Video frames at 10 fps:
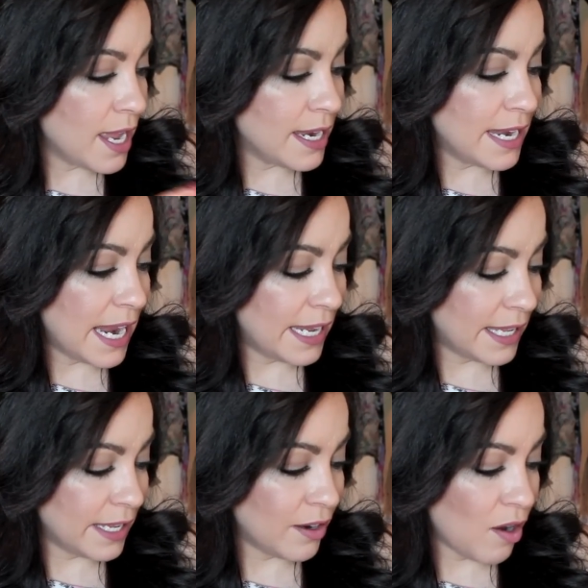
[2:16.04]

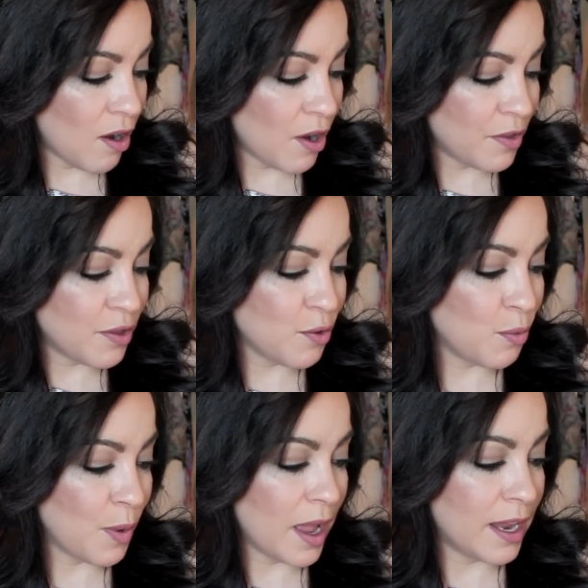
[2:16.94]
Naked On The
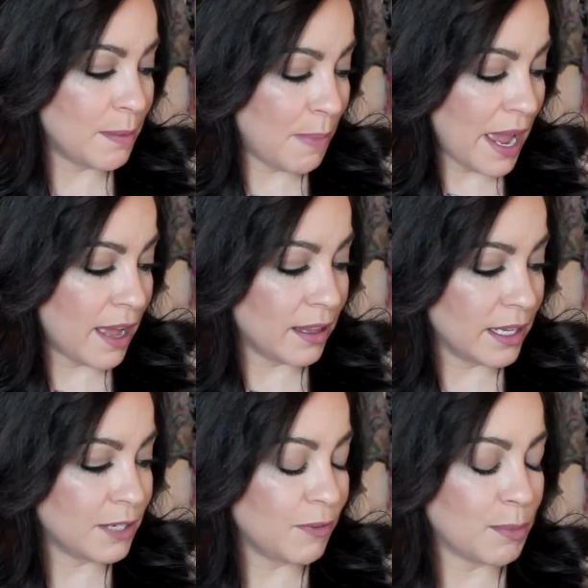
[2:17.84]
Run
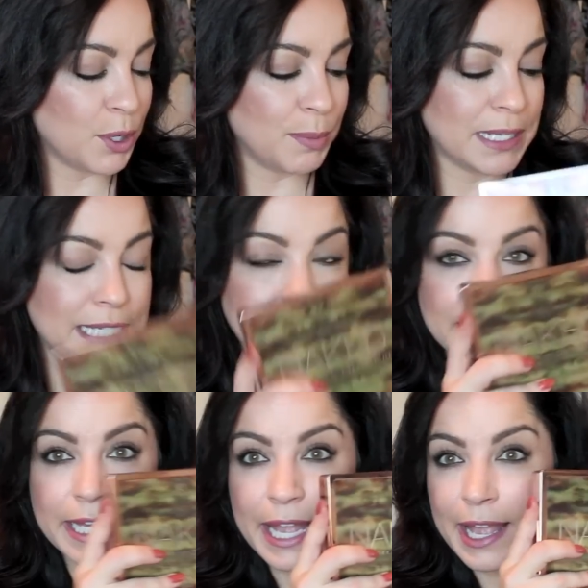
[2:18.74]
palette from Urban
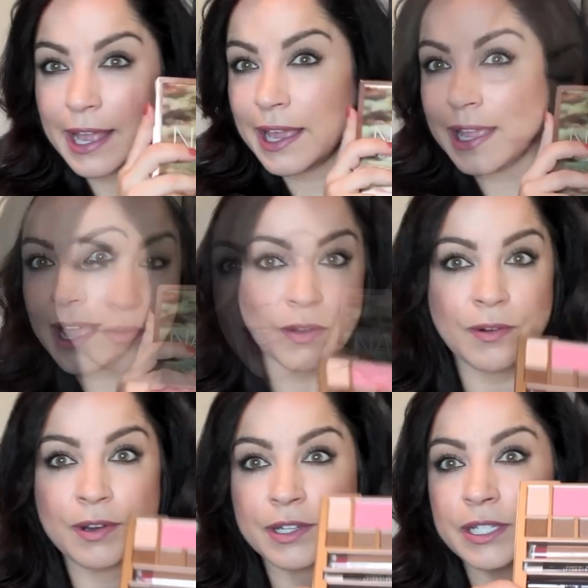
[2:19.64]
Decay.
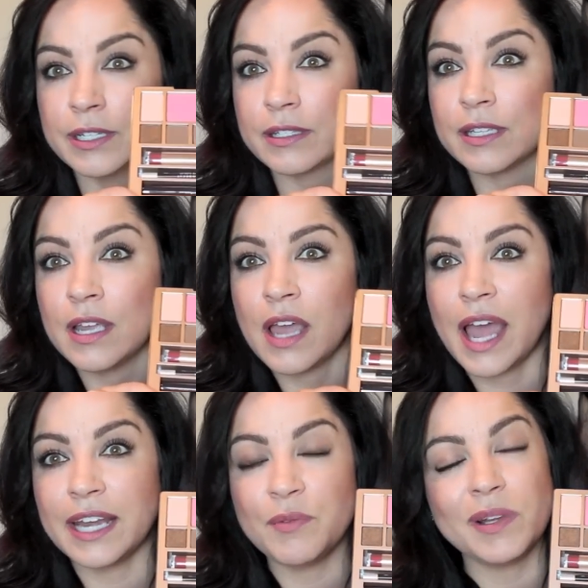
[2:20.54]
Gorgeous.
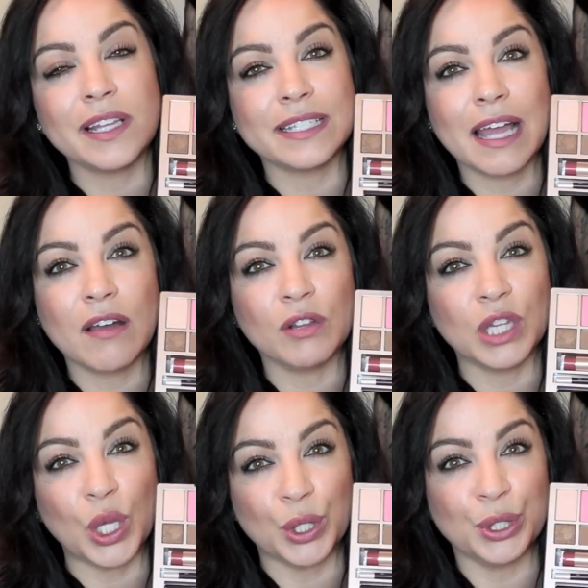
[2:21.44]
I didn't realize how
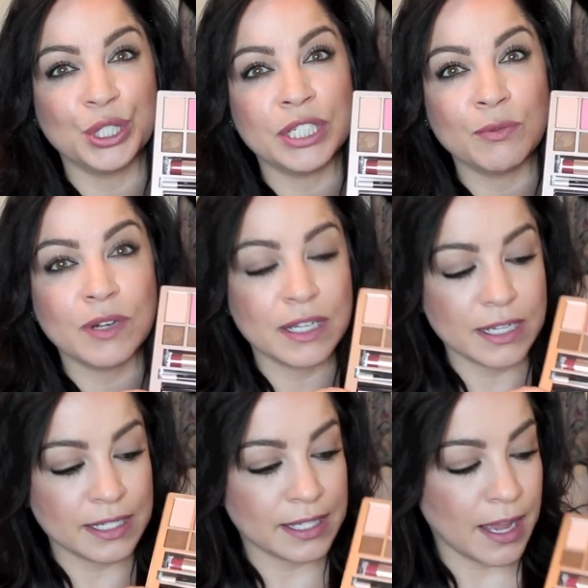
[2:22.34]
large it
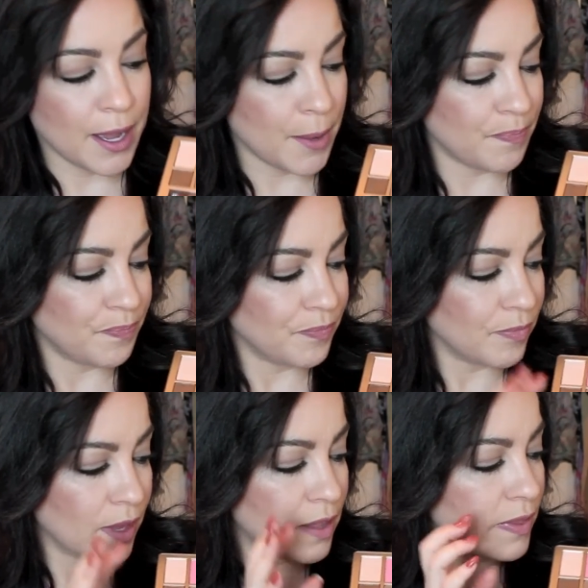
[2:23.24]
was.
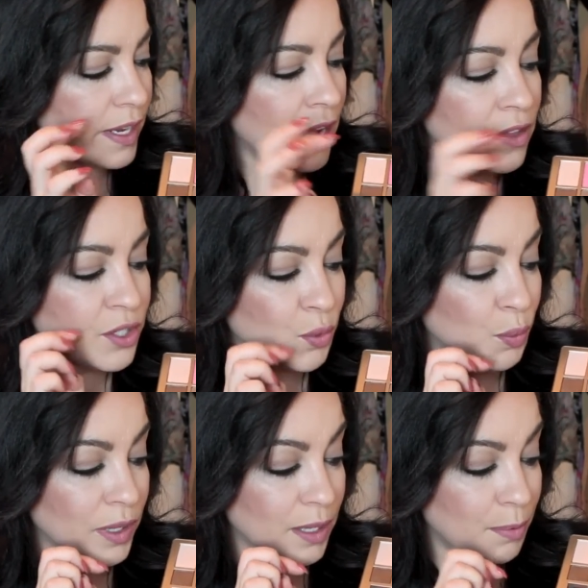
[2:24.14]
The colors are
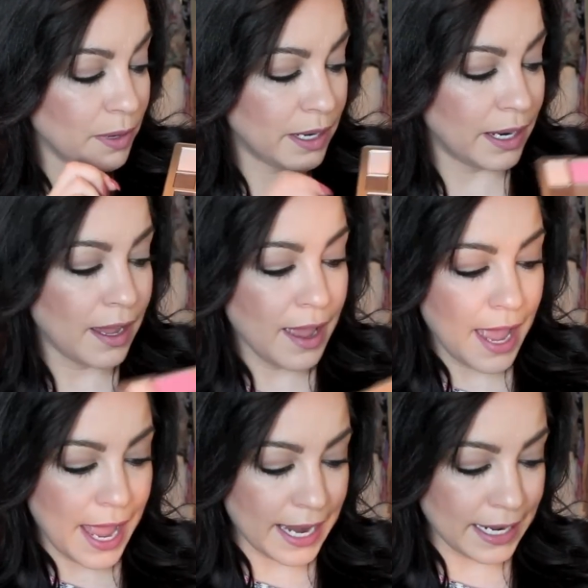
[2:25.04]
really pretty,
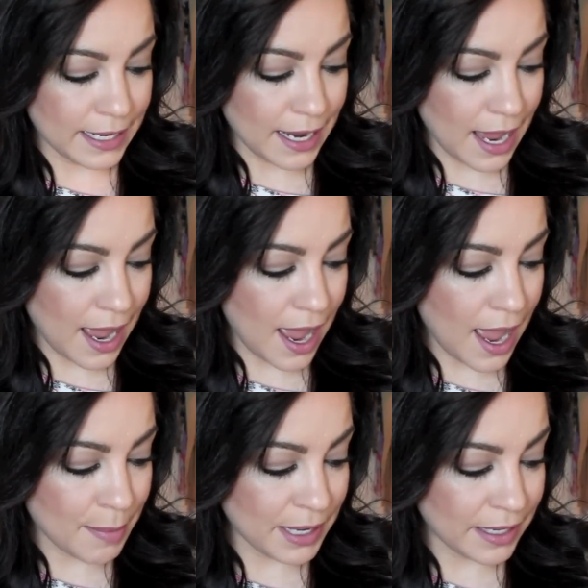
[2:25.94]
and it,
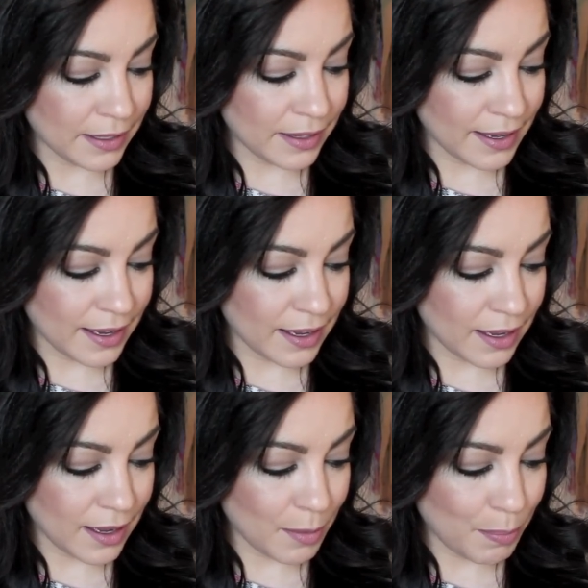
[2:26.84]
I mean,
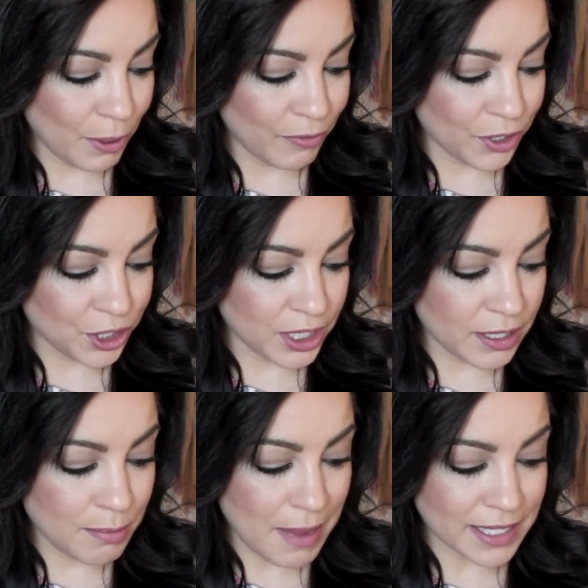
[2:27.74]
the
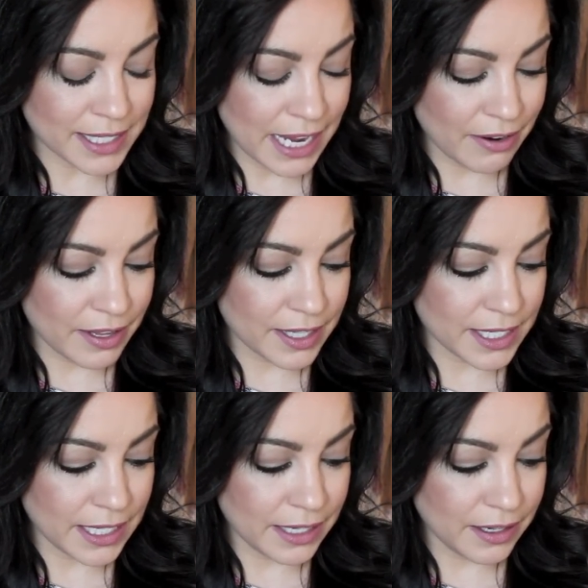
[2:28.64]
Perversion mascara that's
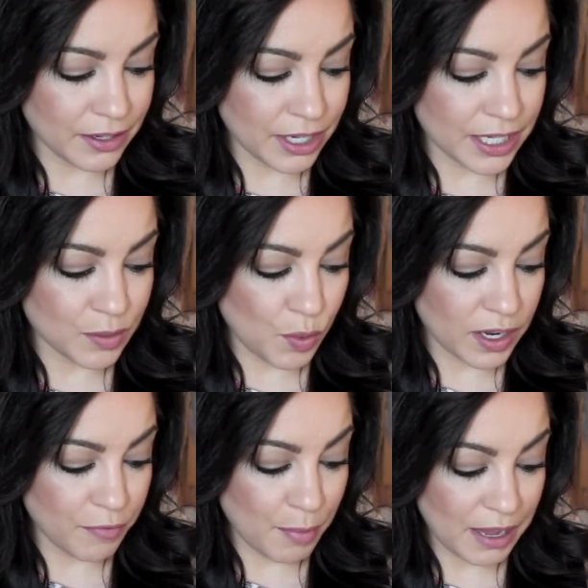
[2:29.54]
in here is one
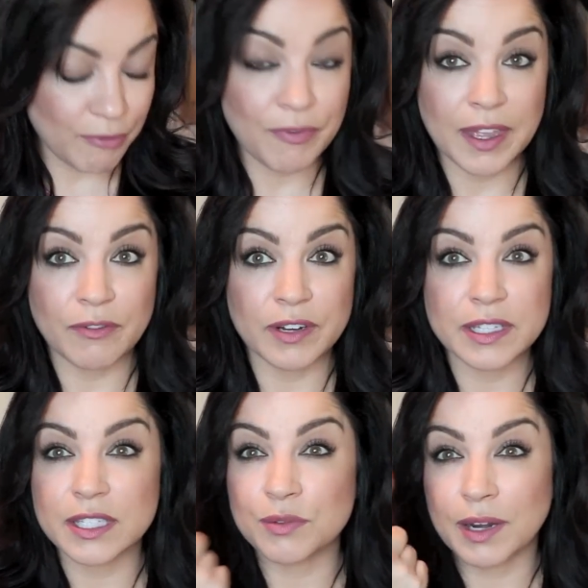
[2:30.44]
of my
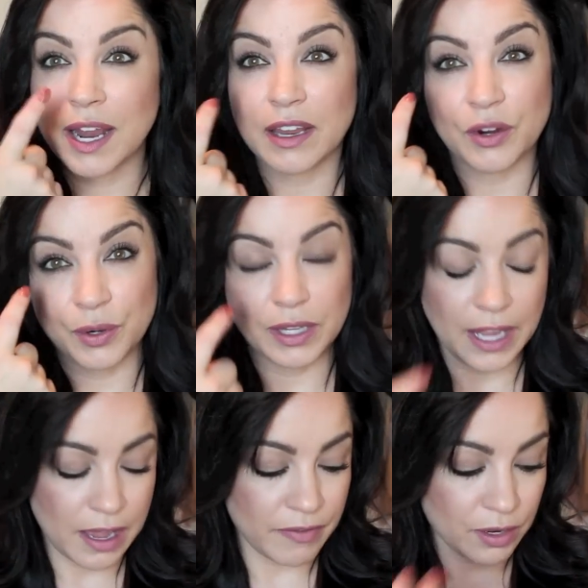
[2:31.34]
favorites. It's what I currently
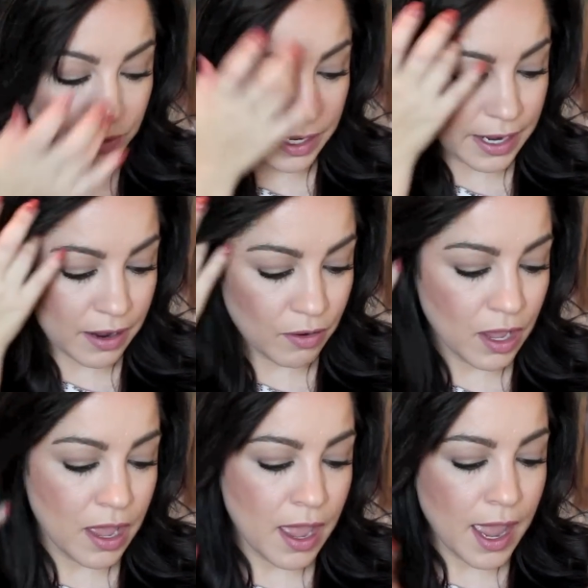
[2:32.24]
have on right now.
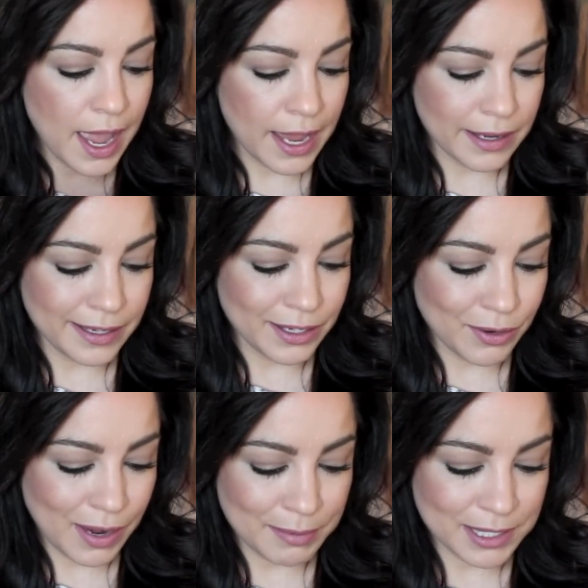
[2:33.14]
And, you
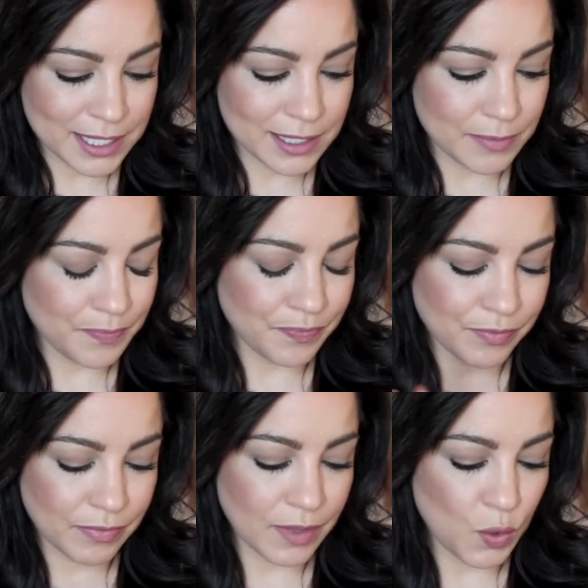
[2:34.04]
know, I'm just
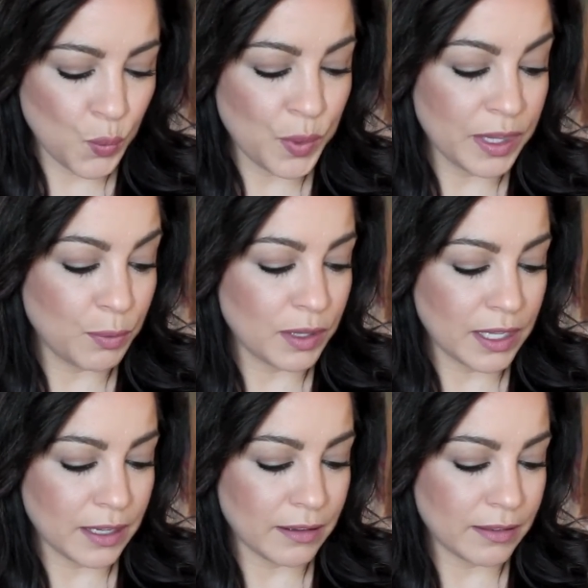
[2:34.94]

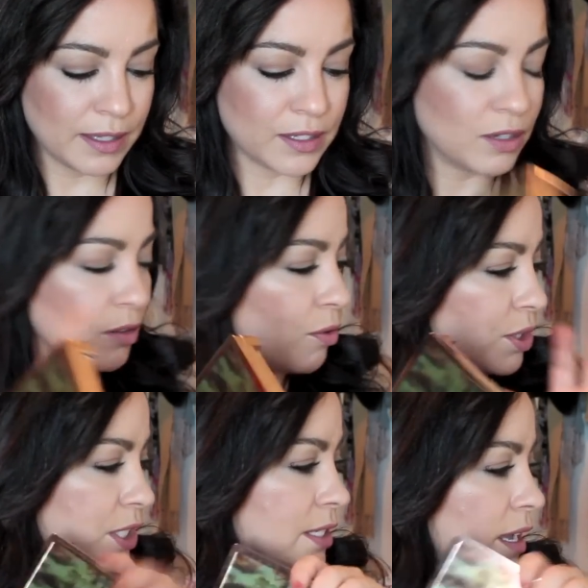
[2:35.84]
really, these are
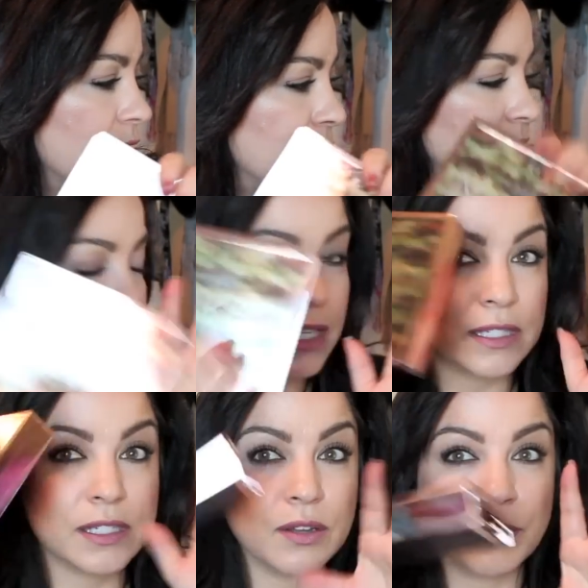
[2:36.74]
gorgeous colors.
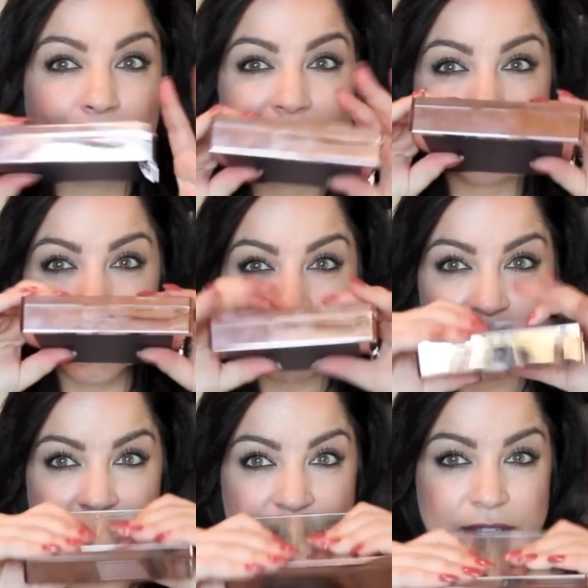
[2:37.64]
And so, but look how
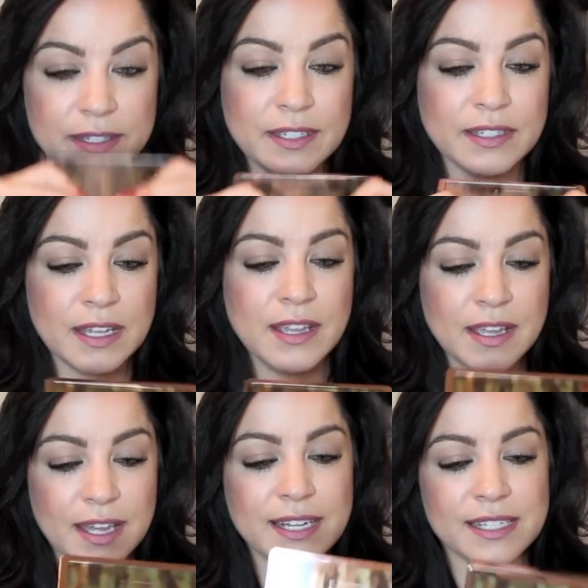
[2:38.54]
fat this is.
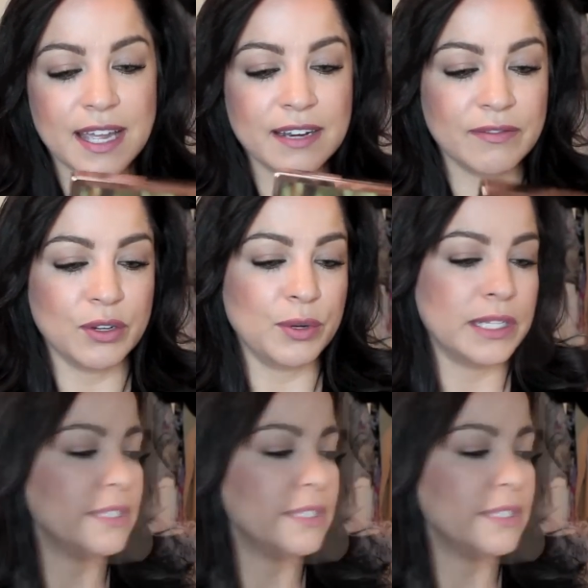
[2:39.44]
And it's kind of noisy.